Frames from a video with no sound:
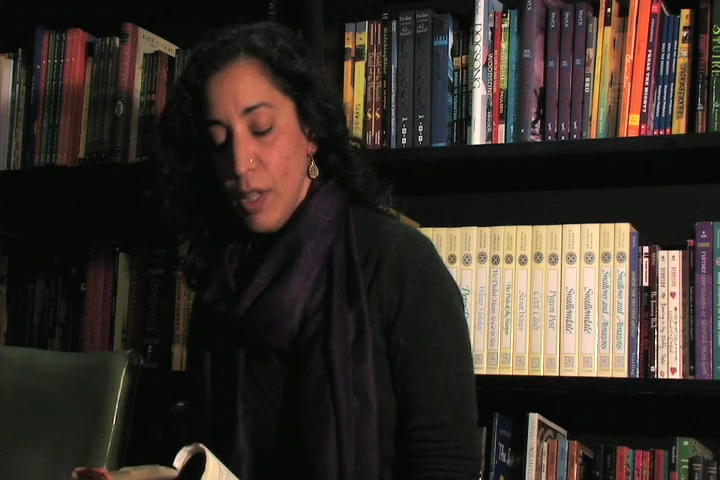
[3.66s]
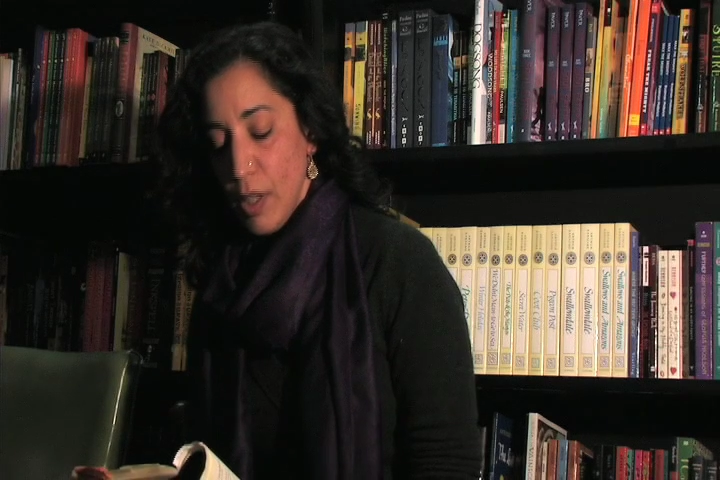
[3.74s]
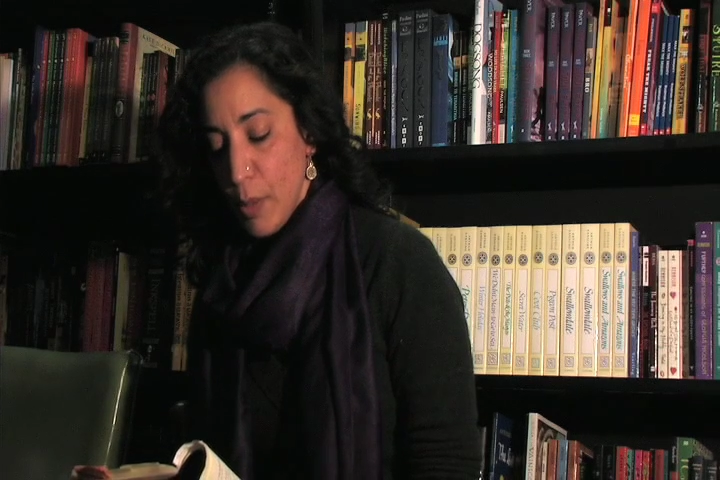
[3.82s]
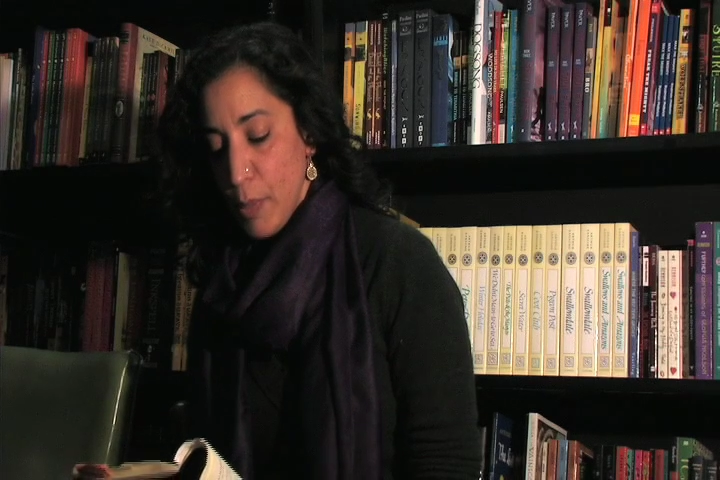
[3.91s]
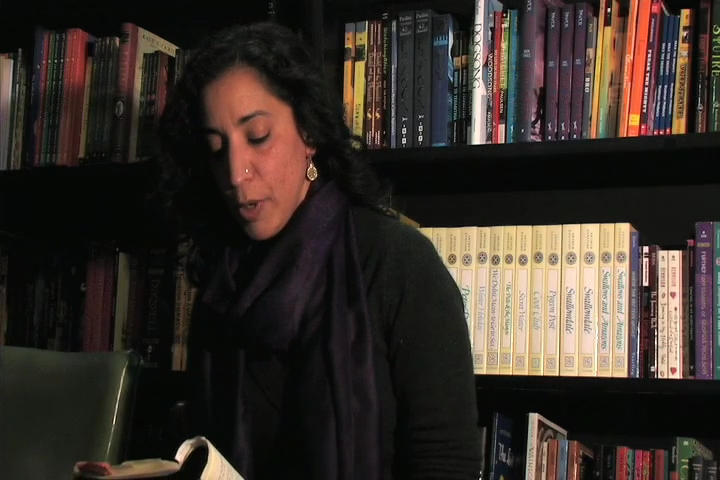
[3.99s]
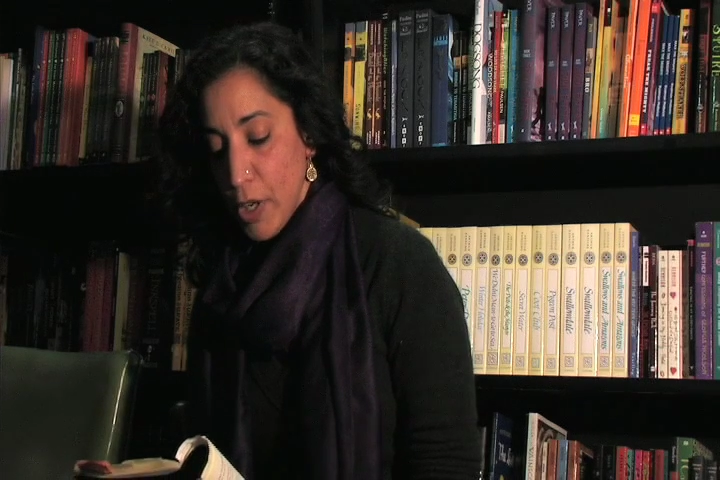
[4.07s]

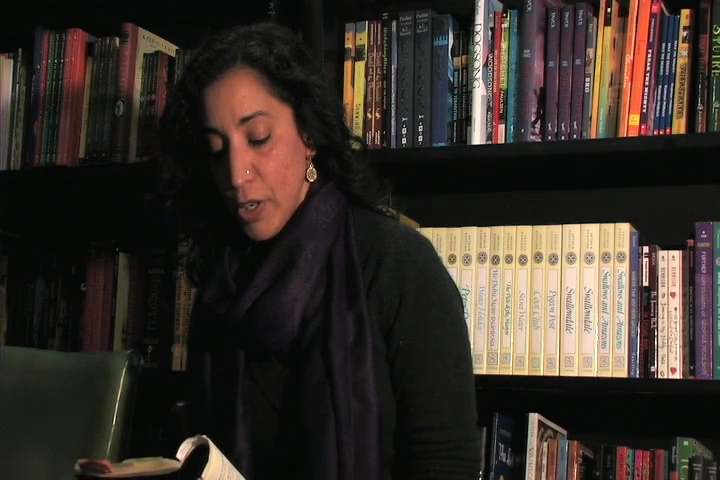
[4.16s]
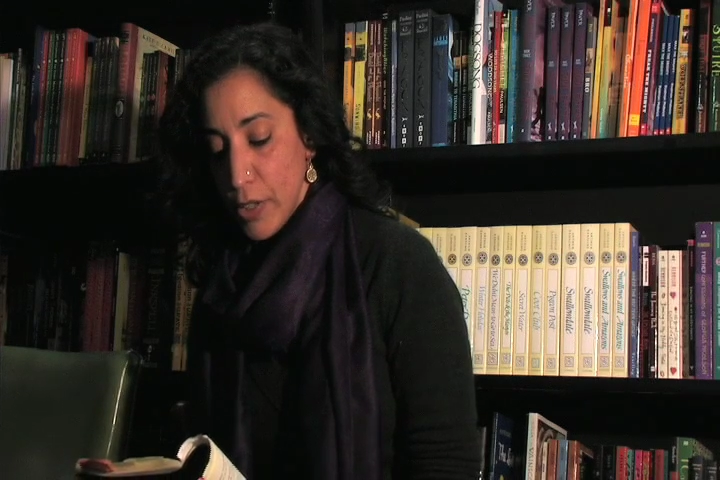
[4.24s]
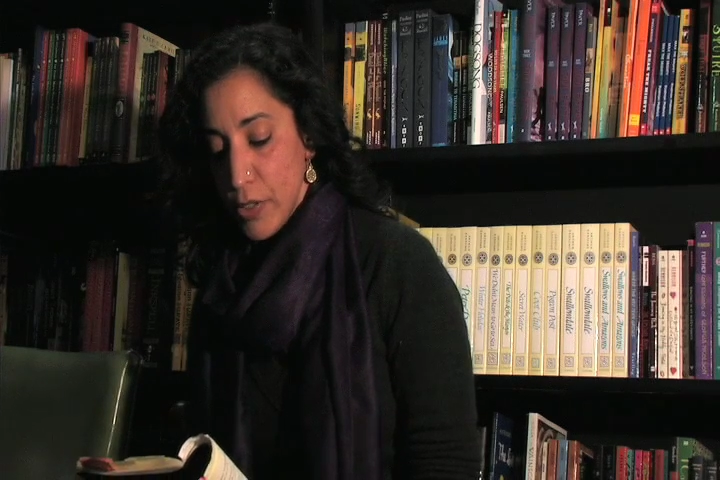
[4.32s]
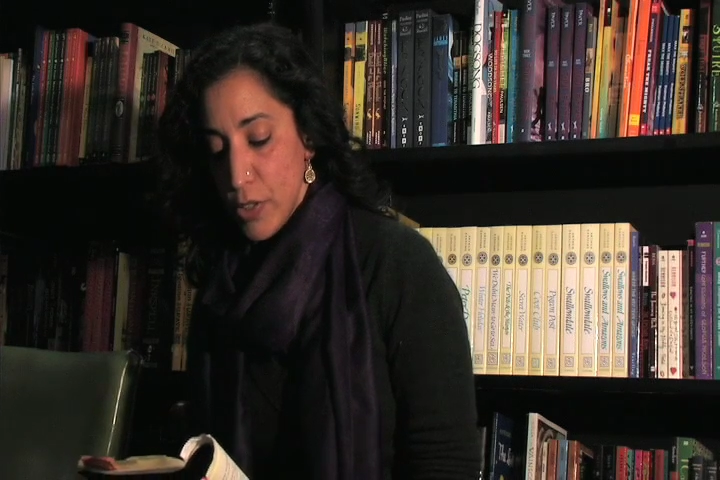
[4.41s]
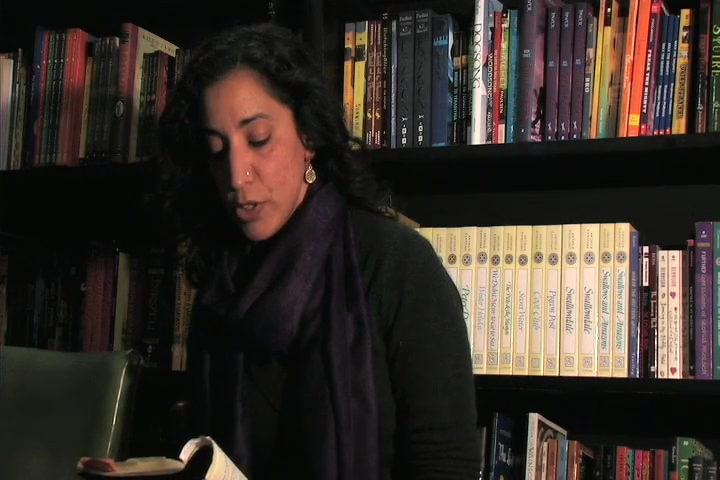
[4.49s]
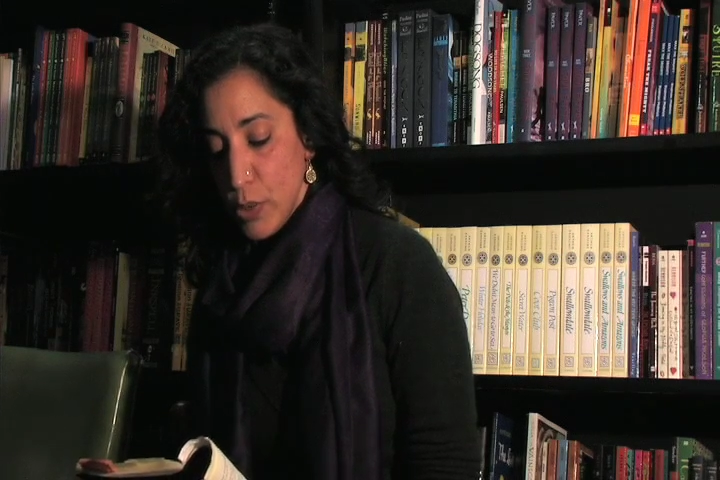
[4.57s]
The park
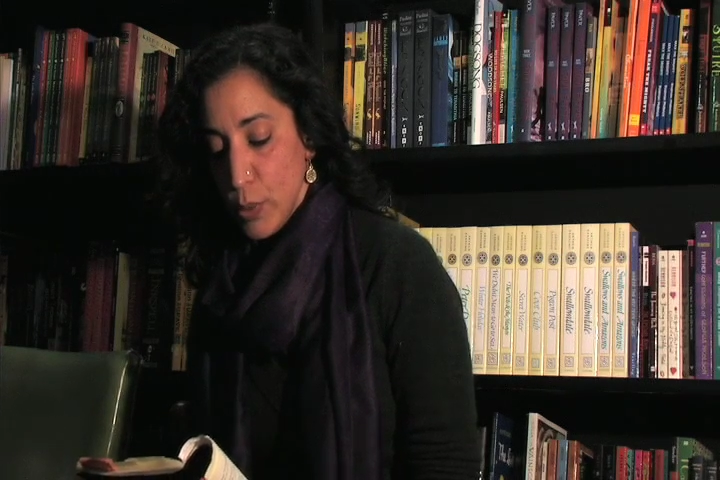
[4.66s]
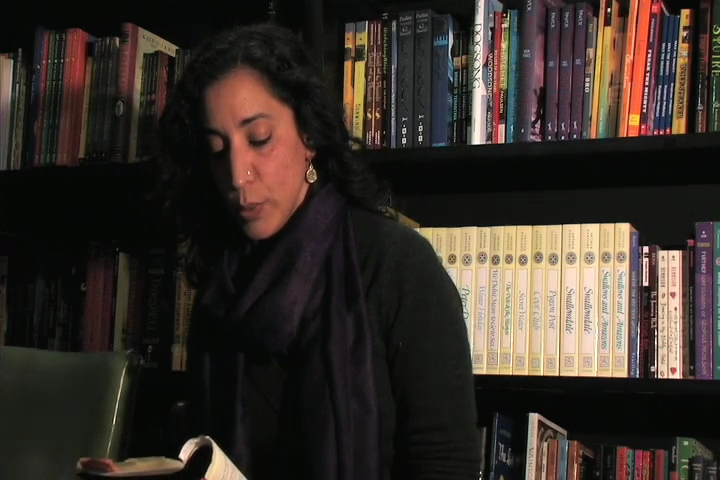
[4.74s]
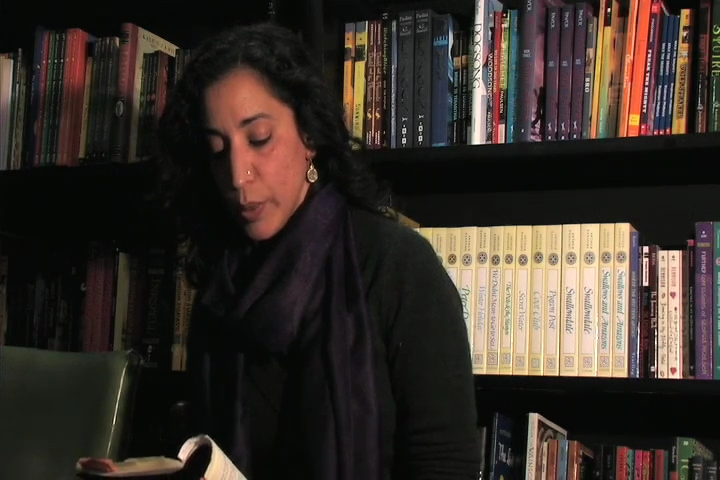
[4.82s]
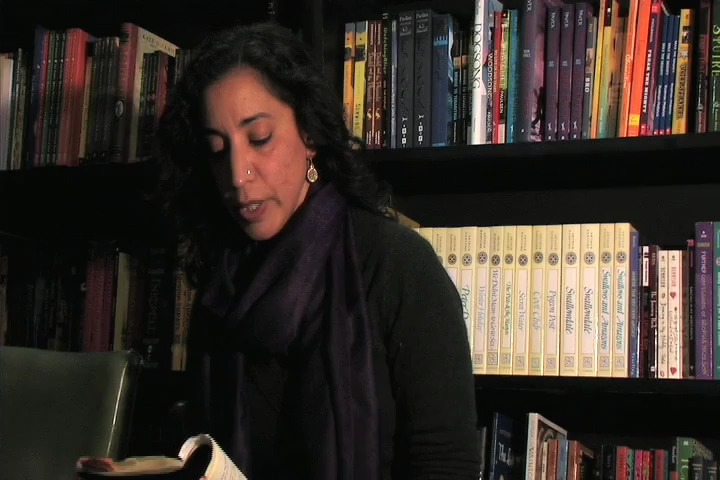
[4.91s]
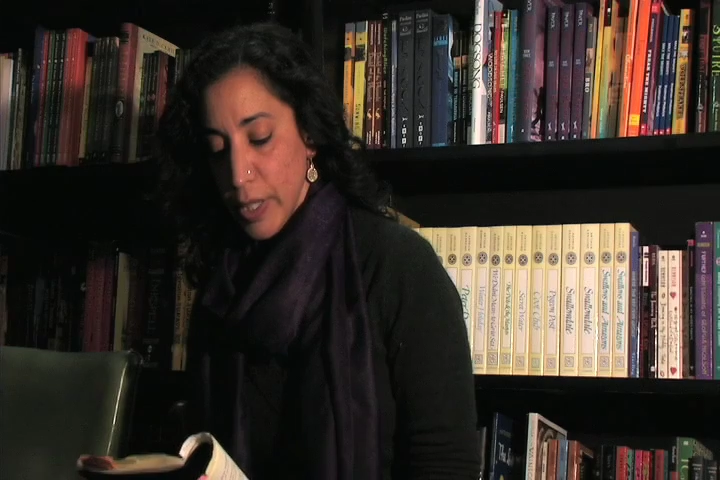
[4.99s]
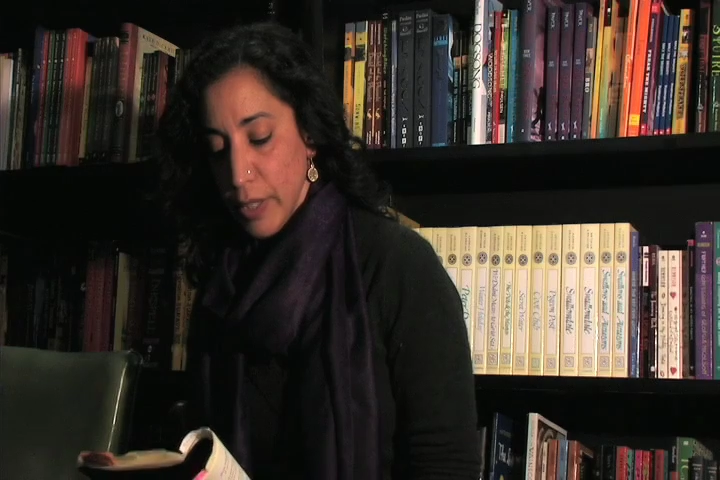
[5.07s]
is too
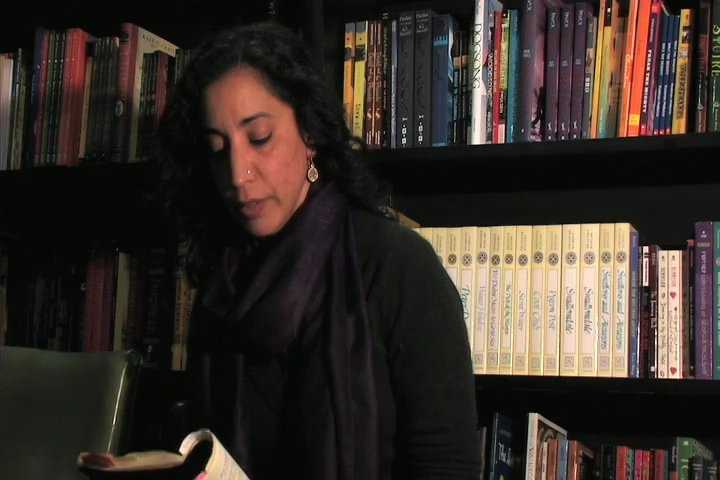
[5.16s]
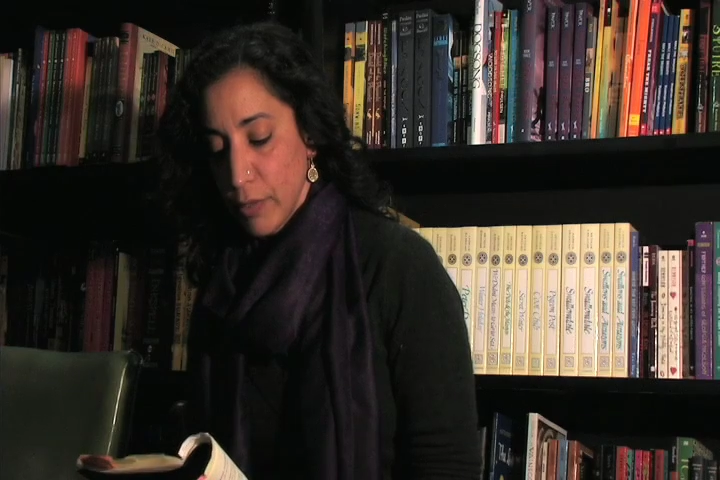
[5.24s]
quiet